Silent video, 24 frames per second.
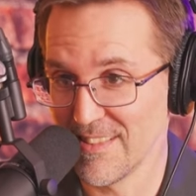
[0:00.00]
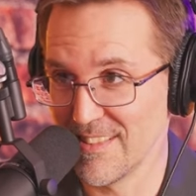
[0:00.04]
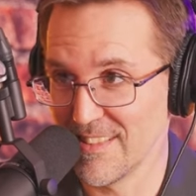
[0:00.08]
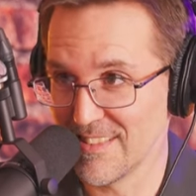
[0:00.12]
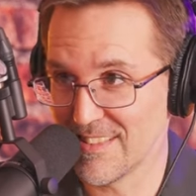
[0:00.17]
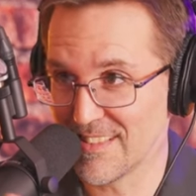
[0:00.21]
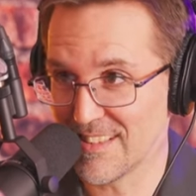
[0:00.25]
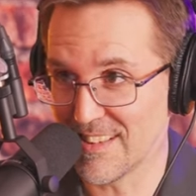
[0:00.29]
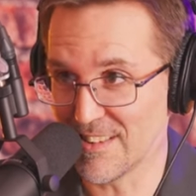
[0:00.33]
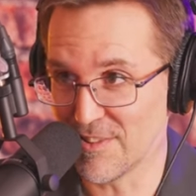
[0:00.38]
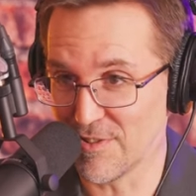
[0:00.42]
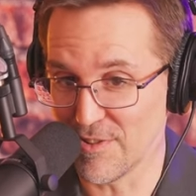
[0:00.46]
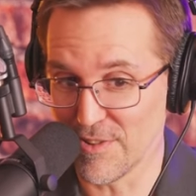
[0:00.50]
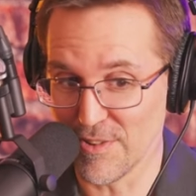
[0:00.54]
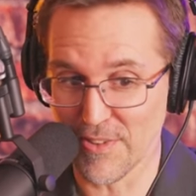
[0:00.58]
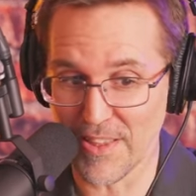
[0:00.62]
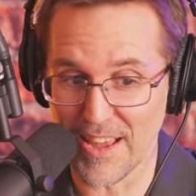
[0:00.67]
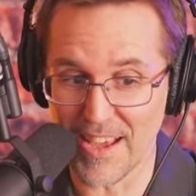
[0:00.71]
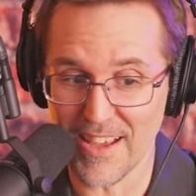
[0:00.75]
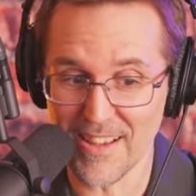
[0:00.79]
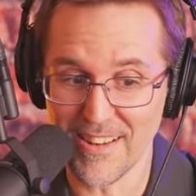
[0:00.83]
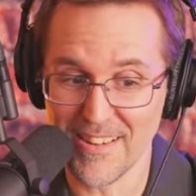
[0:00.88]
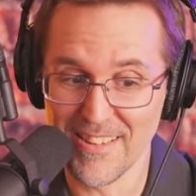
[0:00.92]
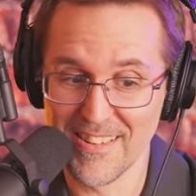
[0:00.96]
Mm-hmm. Did you know
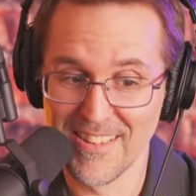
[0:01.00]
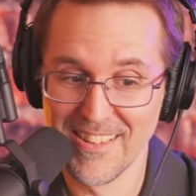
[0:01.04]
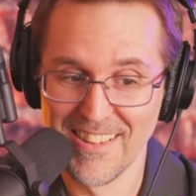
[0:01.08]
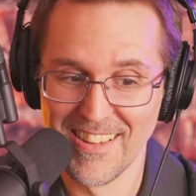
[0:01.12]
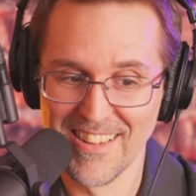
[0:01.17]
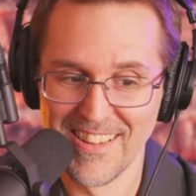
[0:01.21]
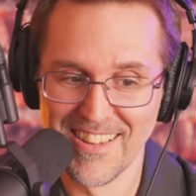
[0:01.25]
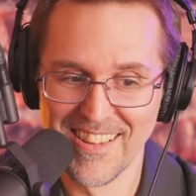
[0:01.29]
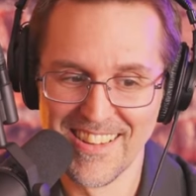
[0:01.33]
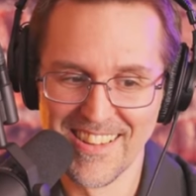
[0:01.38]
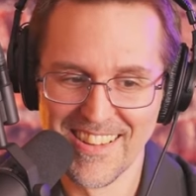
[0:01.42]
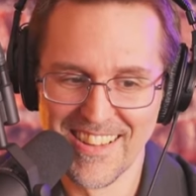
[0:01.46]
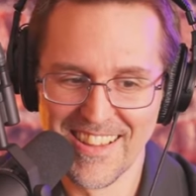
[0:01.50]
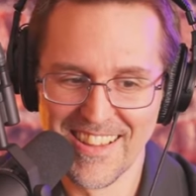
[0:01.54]
that? Yes.